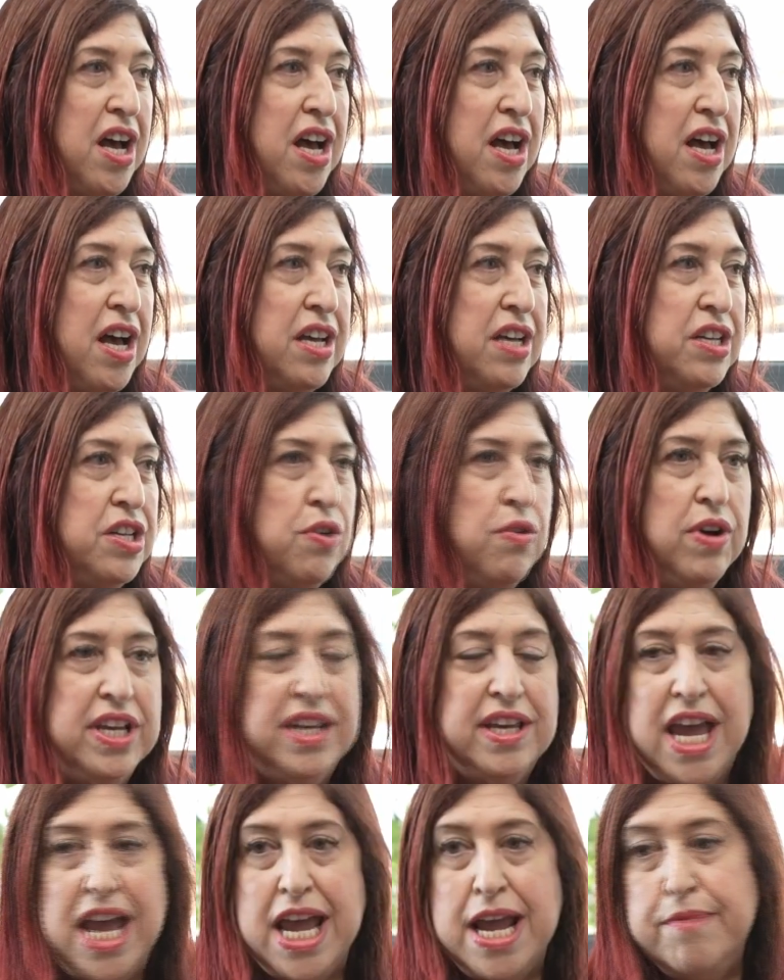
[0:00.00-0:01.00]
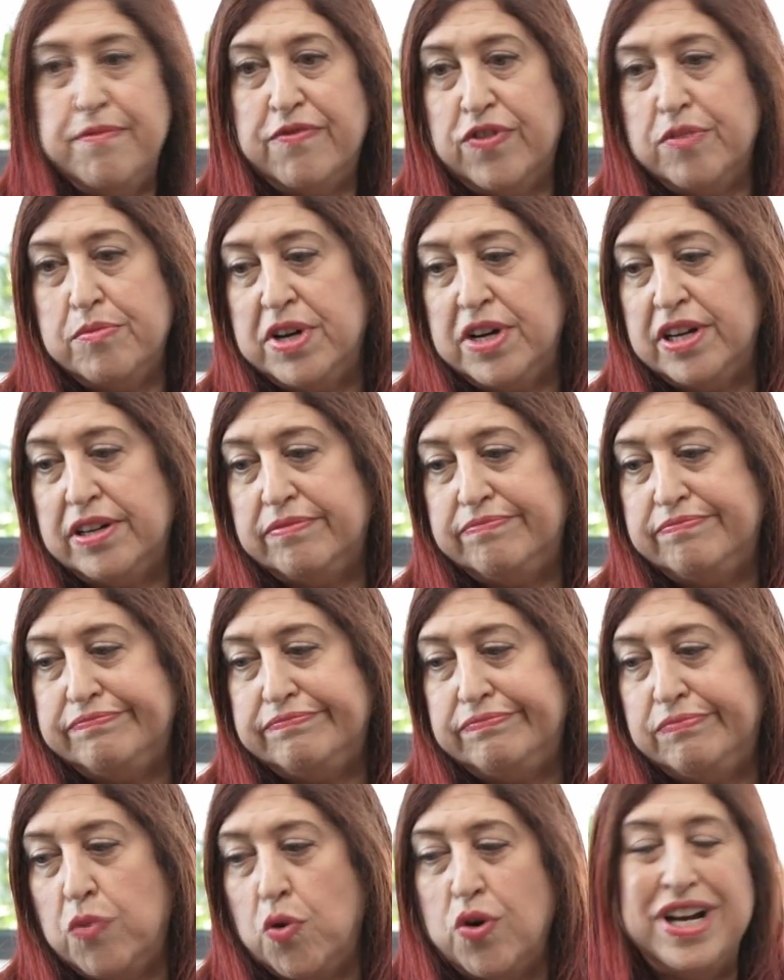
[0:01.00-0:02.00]
uh, you know, I came from a
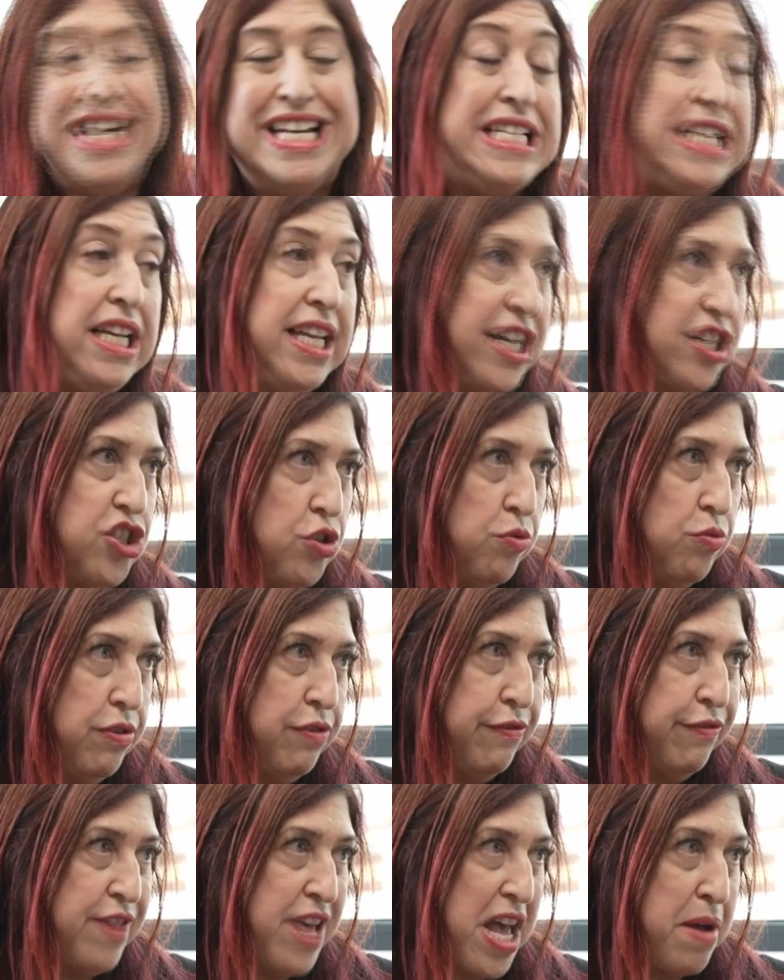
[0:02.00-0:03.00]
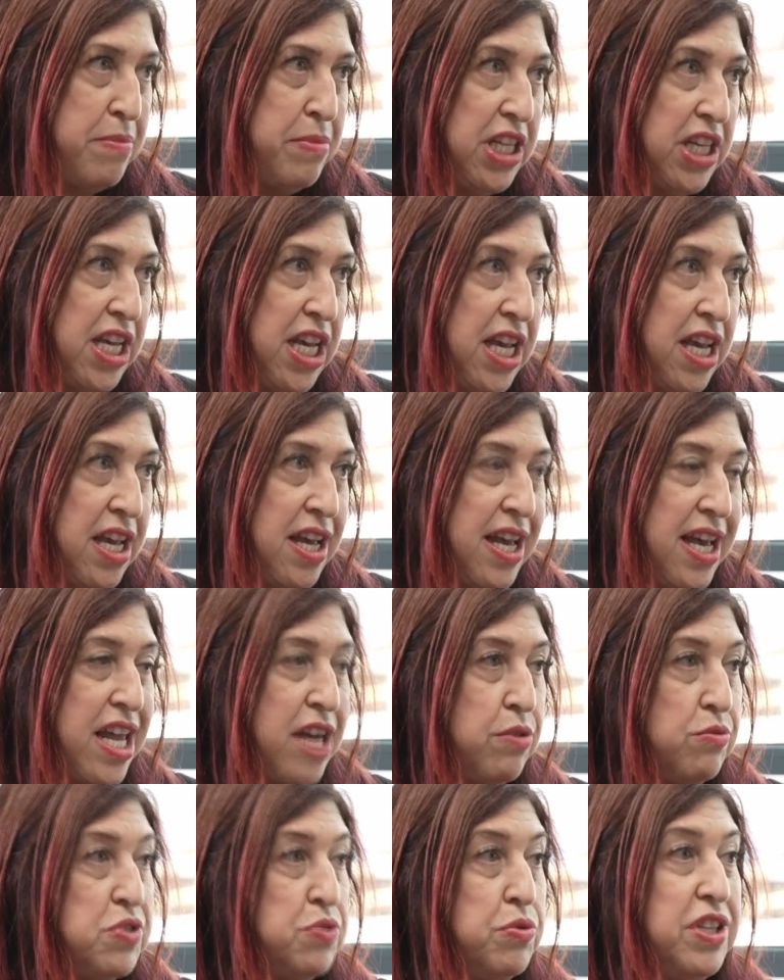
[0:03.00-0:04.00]
more intellectual family
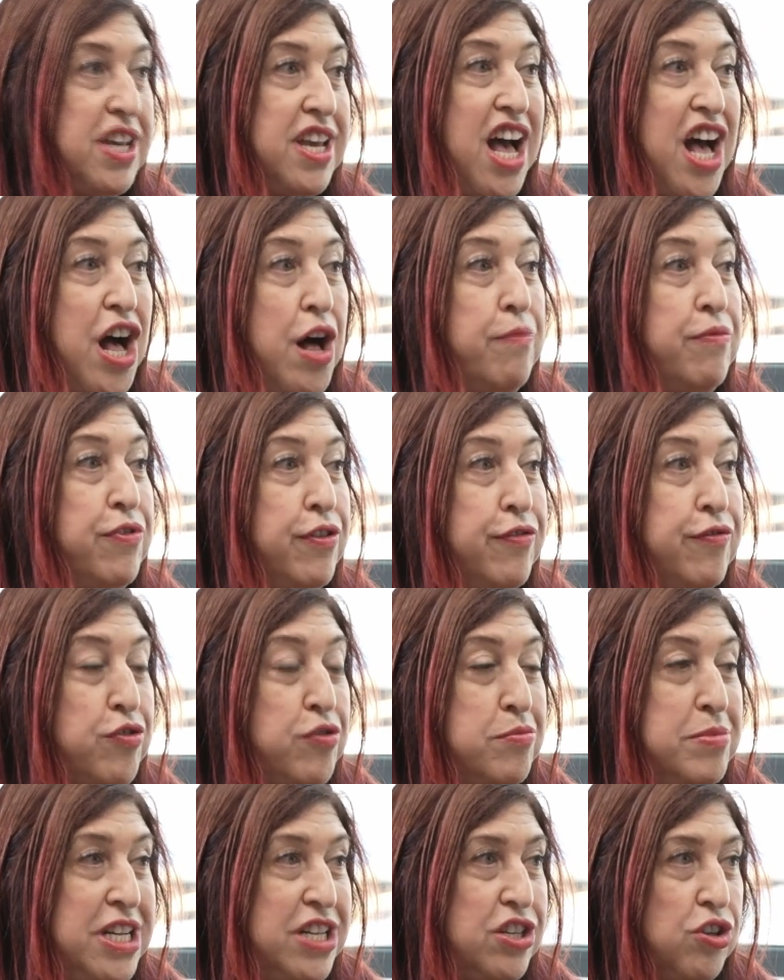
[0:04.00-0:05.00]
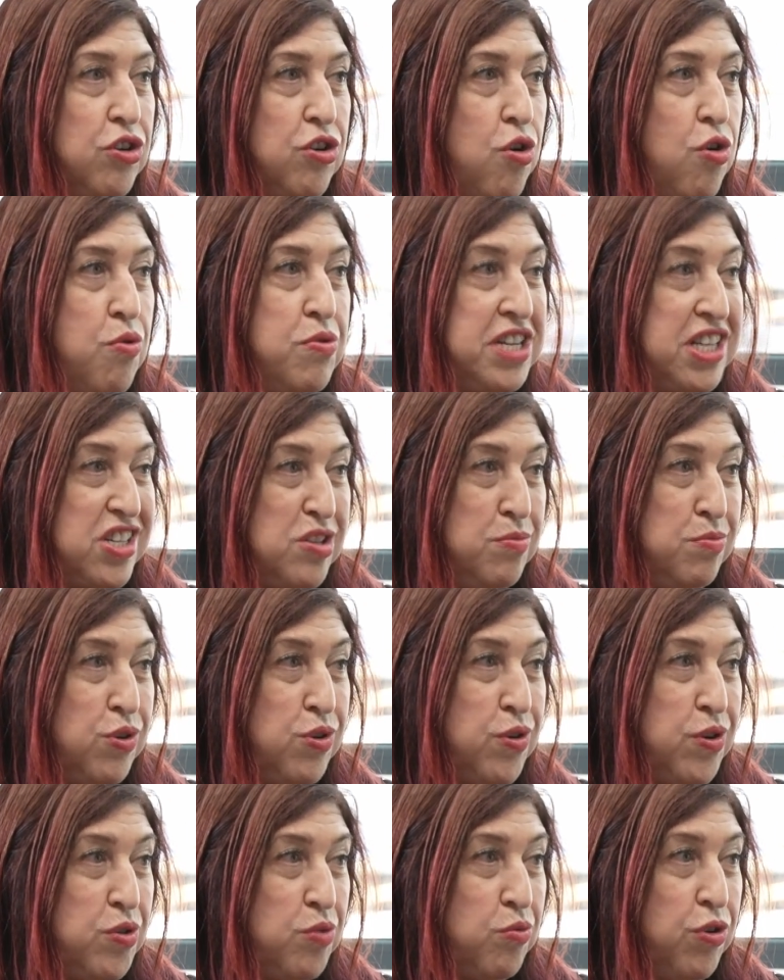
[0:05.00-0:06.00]
and it was really helpful for me to go and
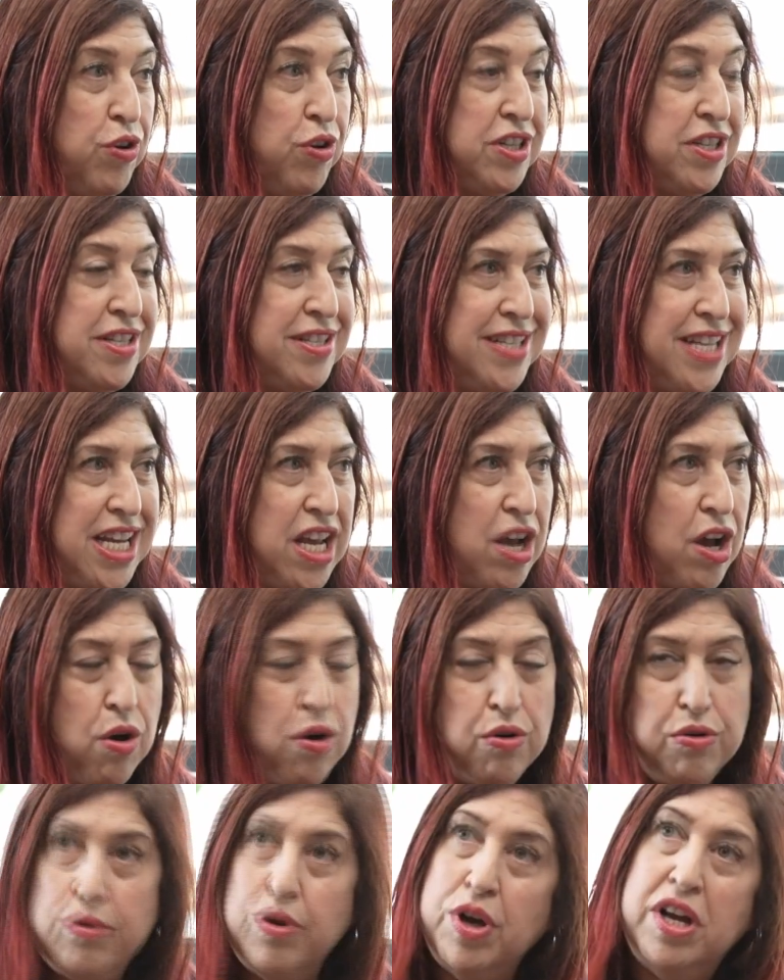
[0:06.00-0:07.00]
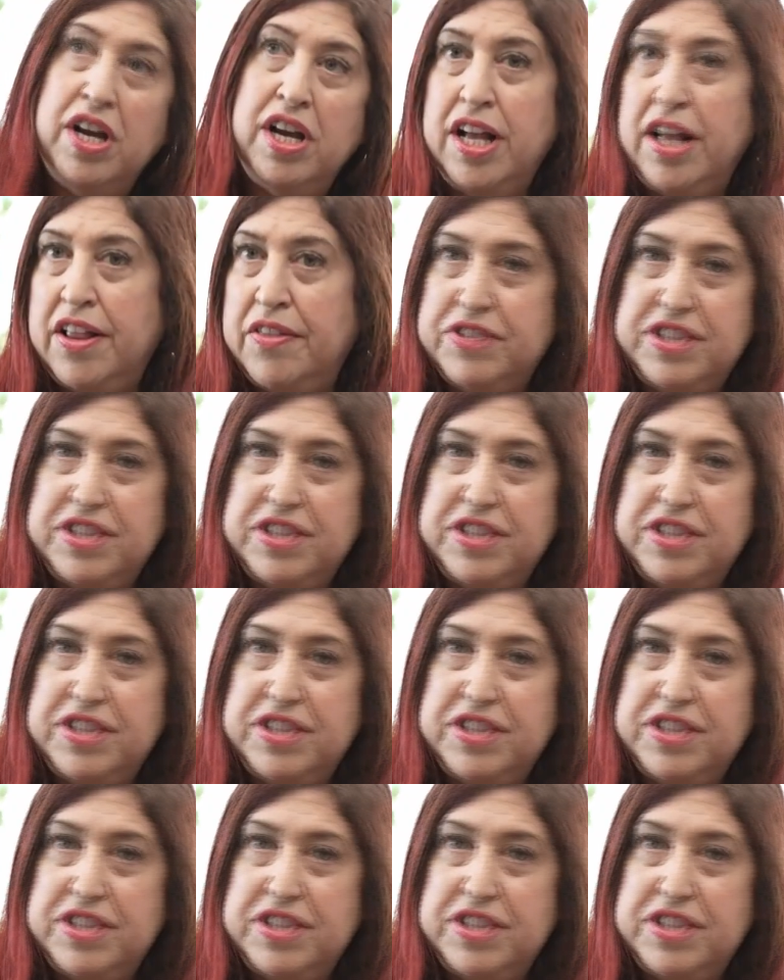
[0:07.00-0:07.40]
explore the world and see, oh,